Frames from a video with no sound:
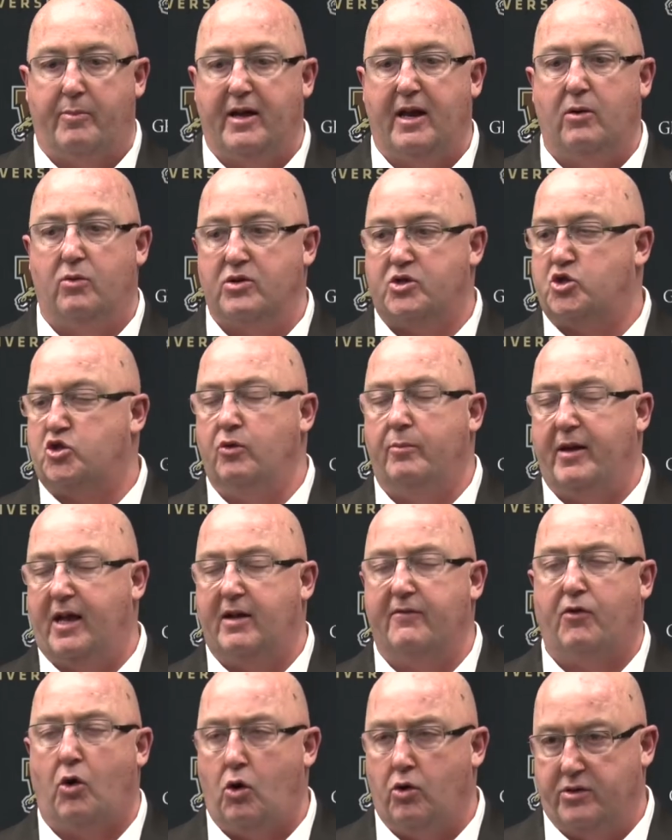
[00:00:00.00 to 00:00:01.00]
it was too
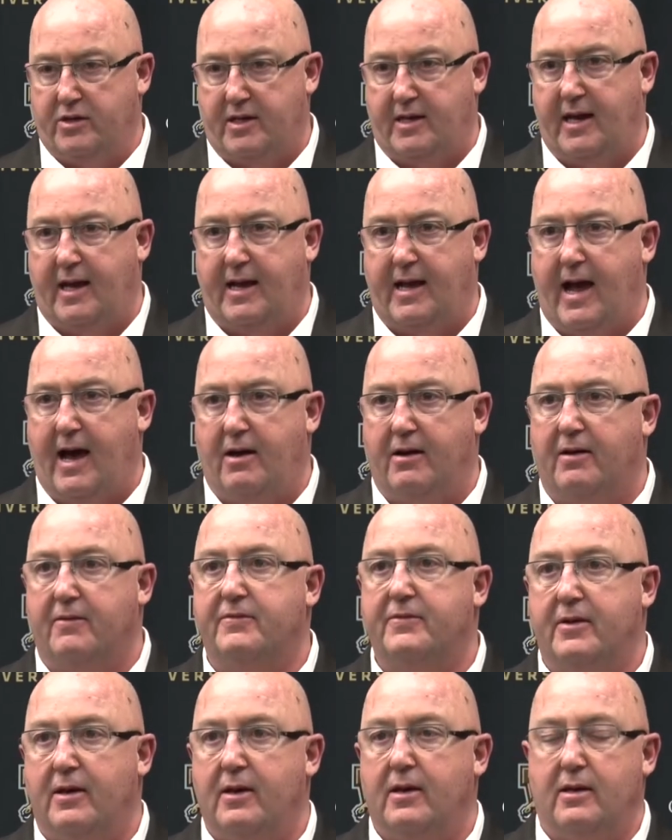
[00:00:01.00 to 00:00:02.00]
big of a hole to dig out of,
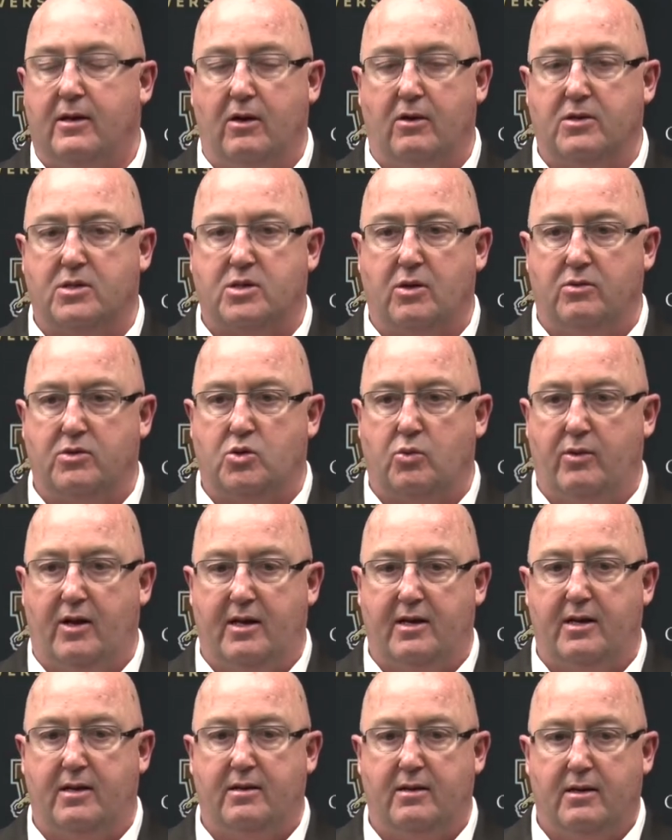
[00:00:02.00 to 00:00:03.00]
so it was a
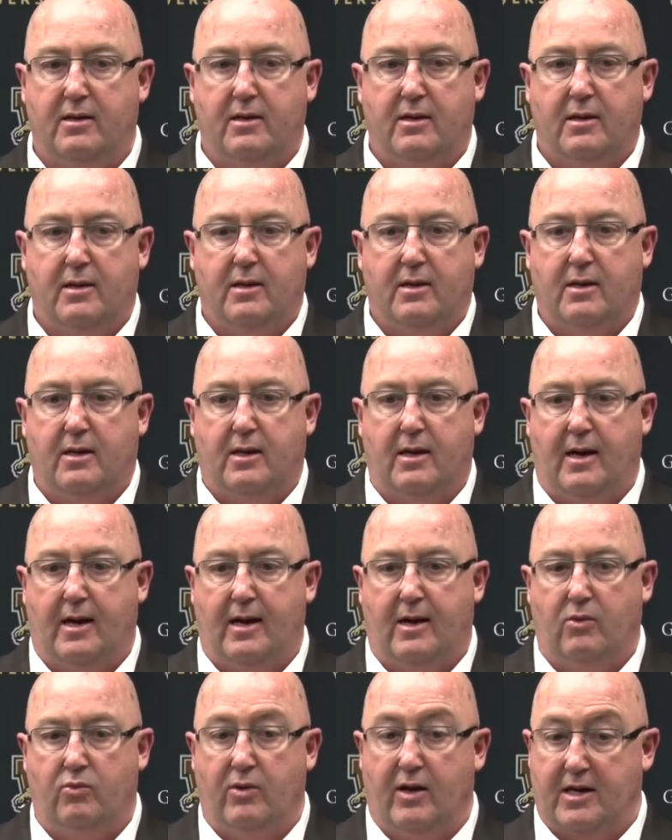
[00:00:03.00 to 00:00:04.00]
really,
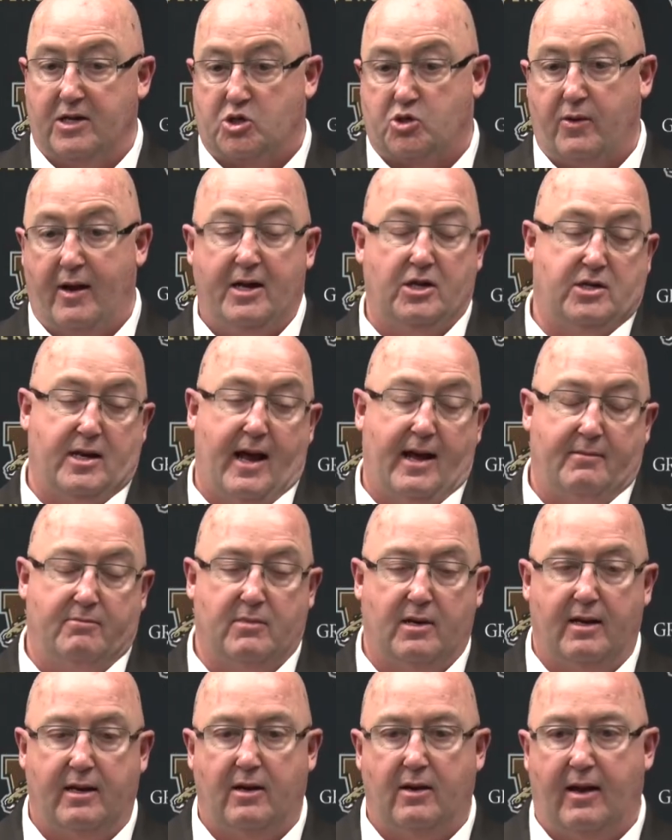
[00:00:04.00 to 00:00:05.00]
really strange night.
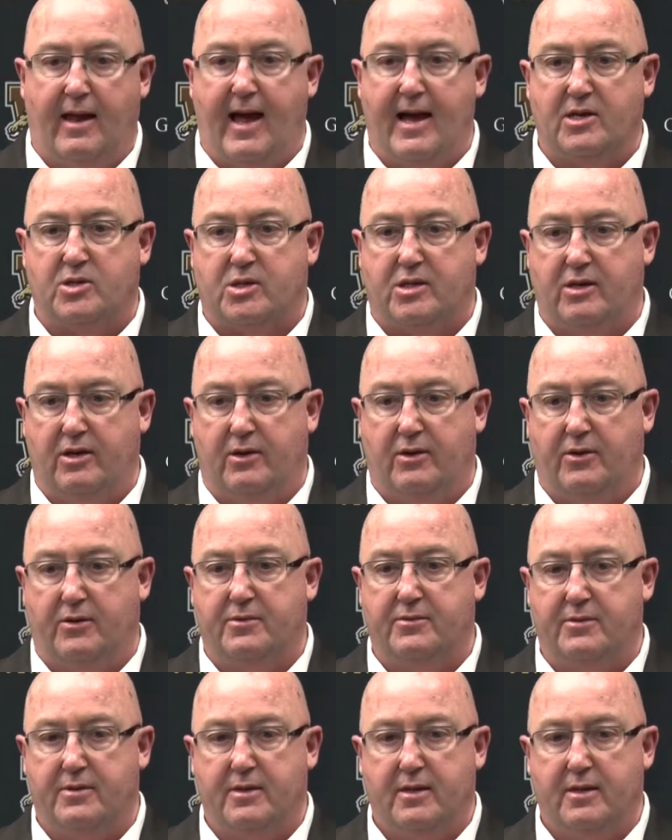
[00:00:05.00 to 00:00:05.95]
Last year,